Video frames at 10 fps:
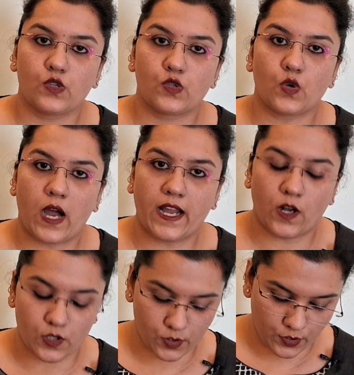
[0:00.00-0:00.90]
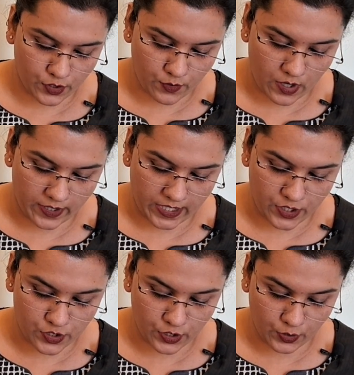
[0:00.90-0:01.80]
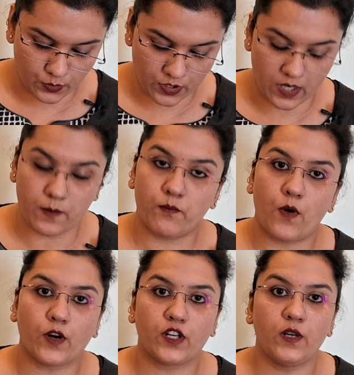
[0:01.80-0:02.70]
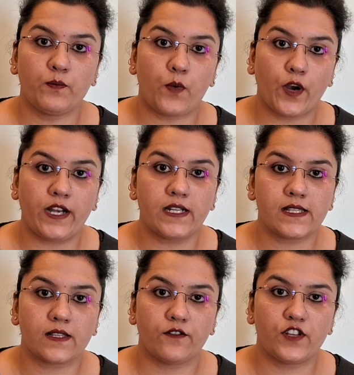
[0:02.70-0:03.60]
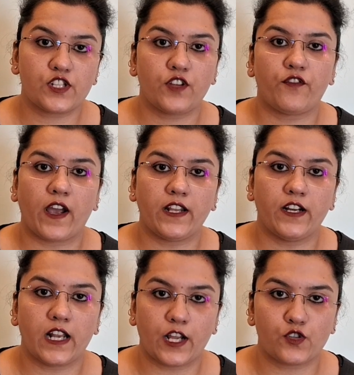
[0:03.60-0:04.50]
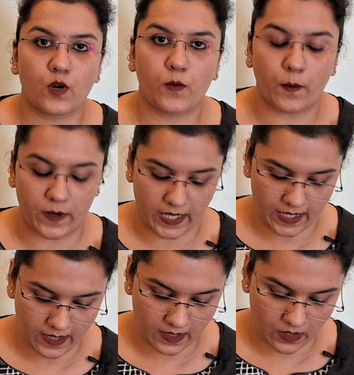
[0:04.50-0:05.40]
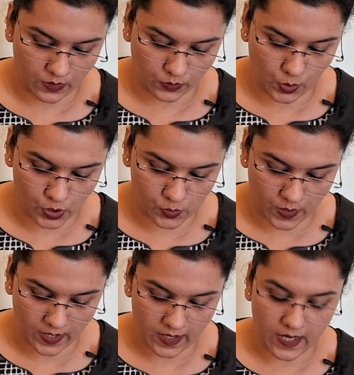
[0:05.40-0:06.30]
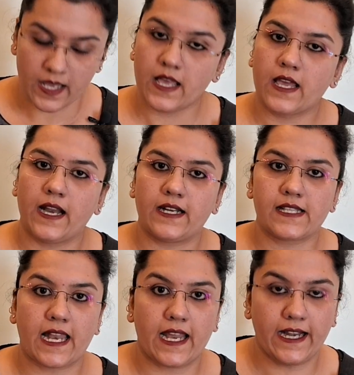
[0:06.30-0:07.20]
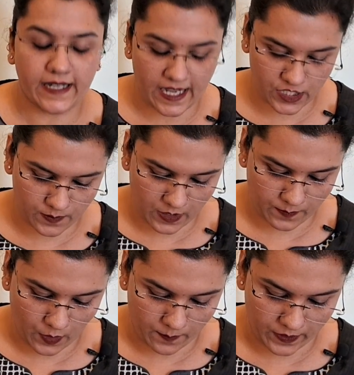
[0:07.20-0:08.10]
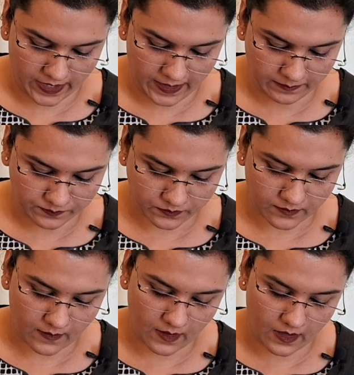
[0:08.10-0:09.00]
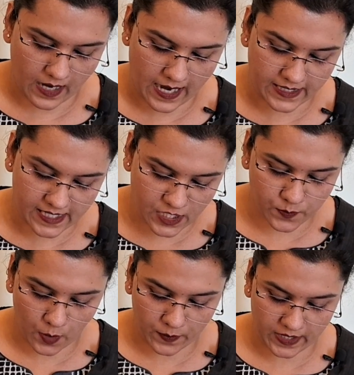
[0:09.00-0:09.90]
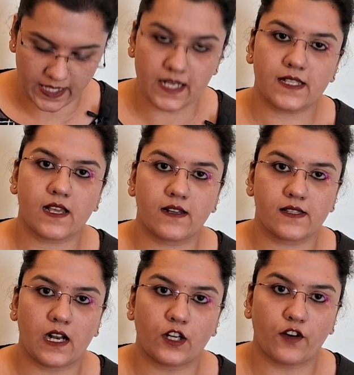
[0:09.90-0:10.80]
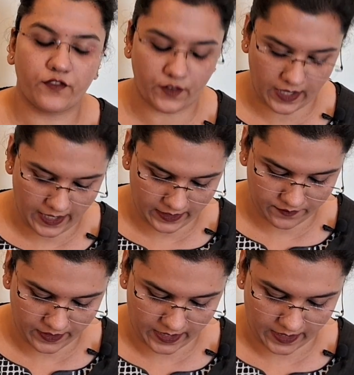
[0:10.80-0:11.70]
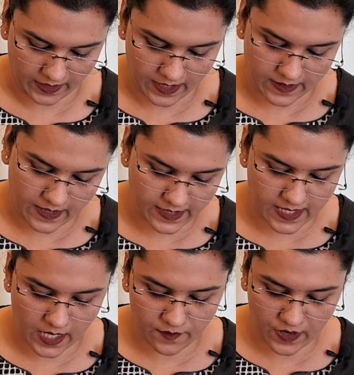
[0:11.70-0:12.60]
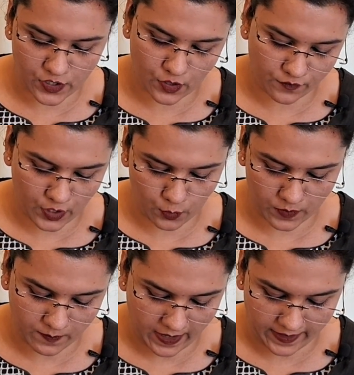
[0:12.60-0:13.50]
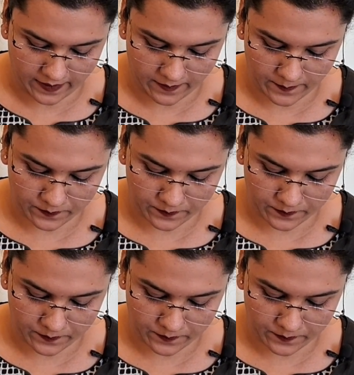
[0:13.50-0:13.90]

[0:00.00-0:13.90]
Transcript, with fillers: So I also drew our attention to the important points which define intellectual property. Those were it is an intangible property and such property is a result of creativity that is an invention of the human mind.